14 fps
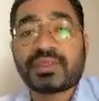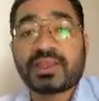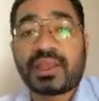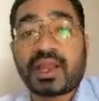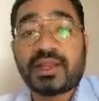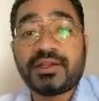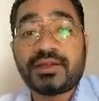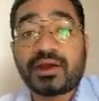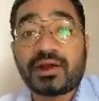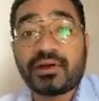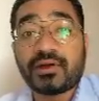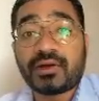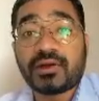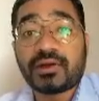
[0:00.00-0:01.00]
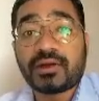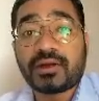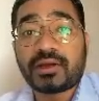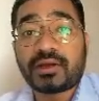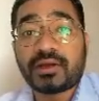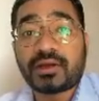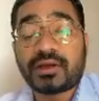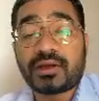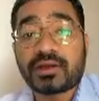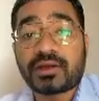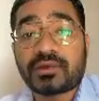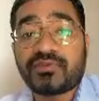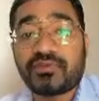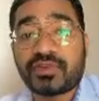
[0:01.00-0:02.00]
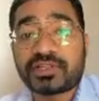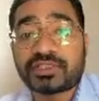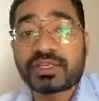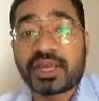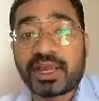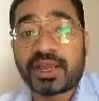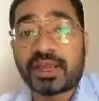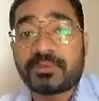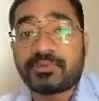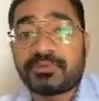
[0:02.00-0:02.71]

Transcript: And how, first I